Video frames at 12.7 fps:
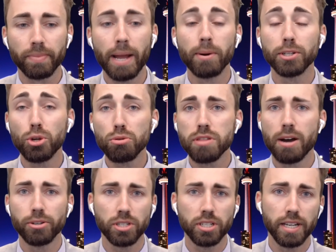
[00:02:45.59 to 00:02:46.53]
Now, a
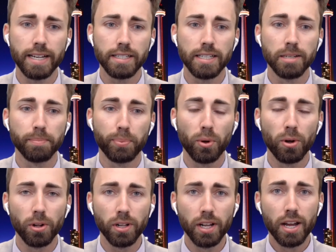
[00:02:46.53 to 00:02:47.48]
2018
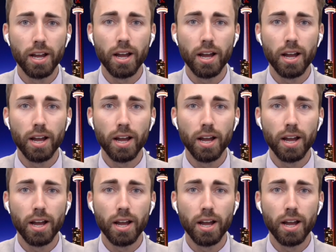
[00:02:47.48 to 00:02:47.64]
poll